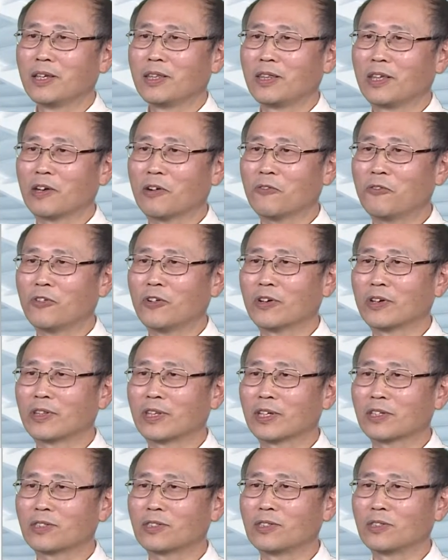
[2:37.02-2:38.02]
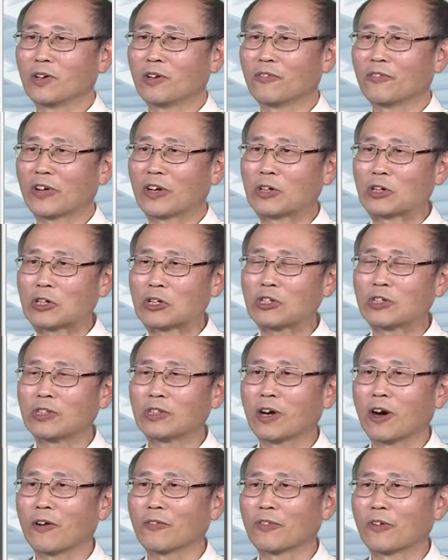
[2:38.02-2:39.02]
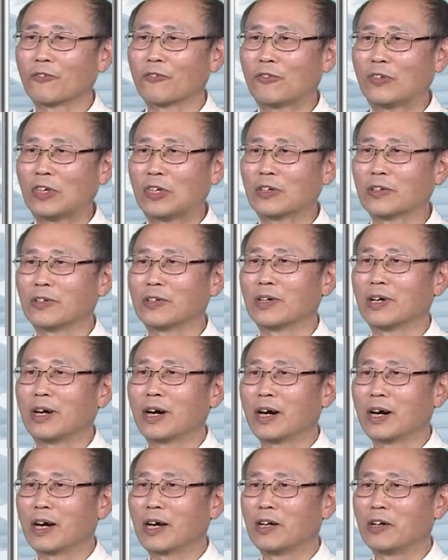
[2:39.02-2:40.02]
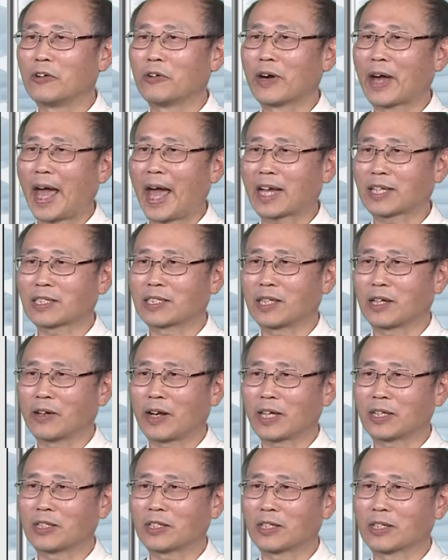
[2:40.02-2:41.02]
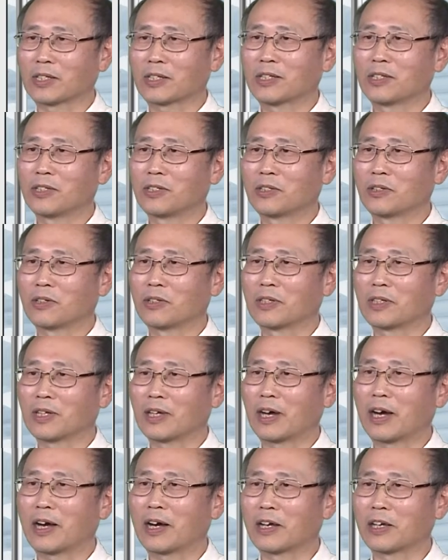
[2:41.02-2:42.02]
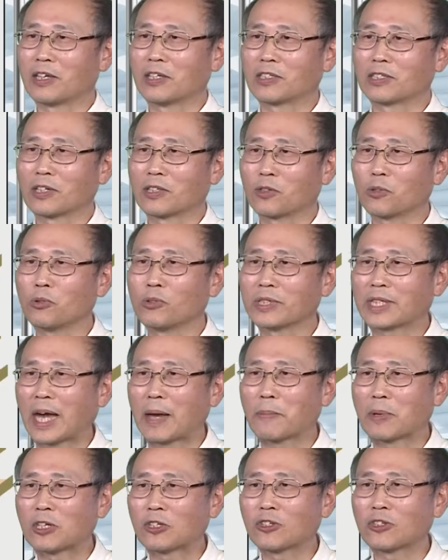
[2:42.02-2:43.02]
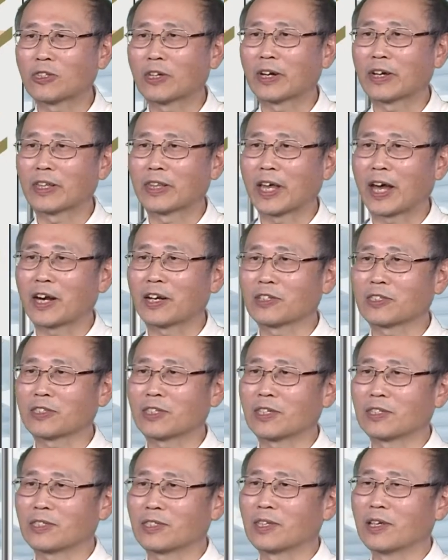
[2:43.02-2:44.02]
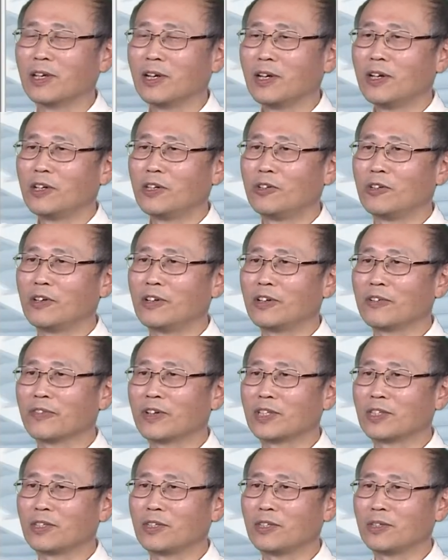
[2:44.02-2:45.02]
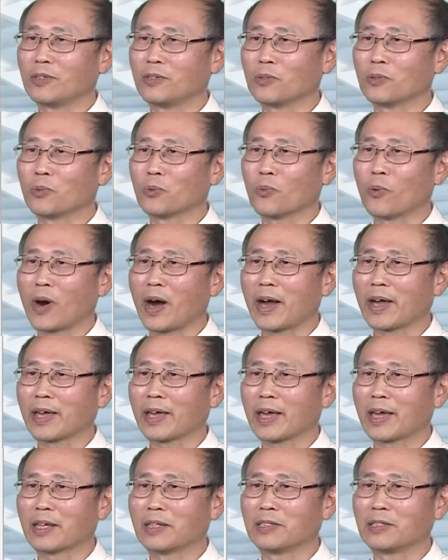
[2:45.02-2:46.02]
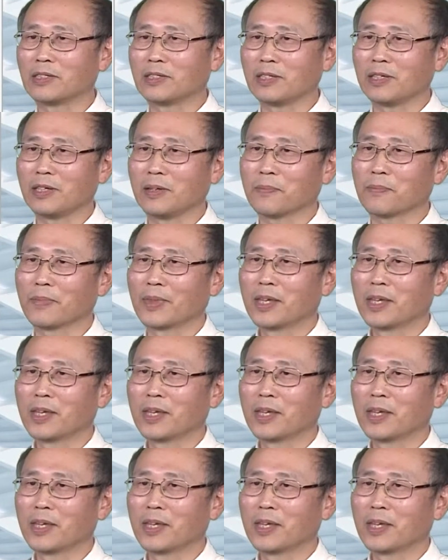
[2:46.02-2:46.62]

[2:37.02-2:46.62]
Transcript: Therefore, there's no variation of the field along x direction. So it's a two-dimensional analysis relevant to y and z.